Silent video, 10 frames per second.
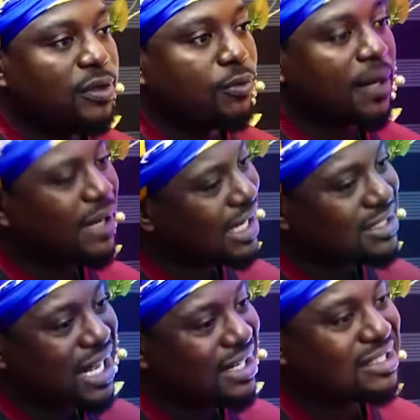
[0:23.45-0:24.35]
kura be
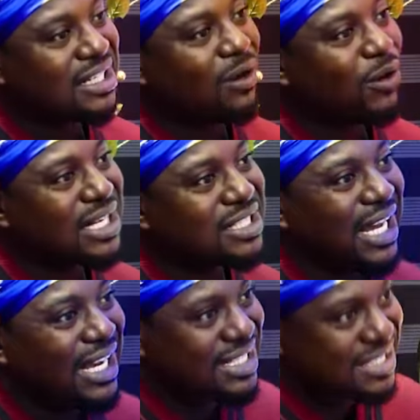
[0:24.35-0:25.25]
kasa adin tin a wo kasa
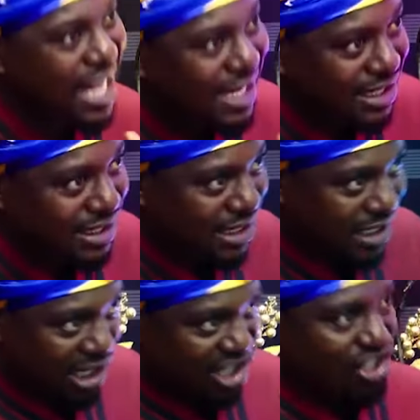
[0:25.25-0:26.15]
e star na ye di ye
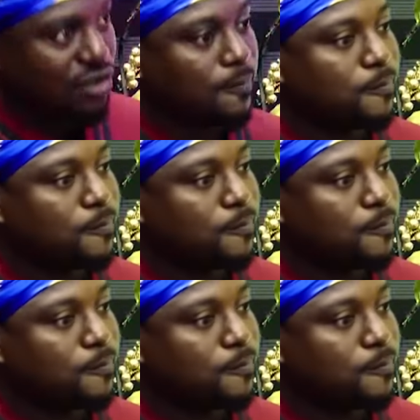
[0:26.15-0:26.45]
election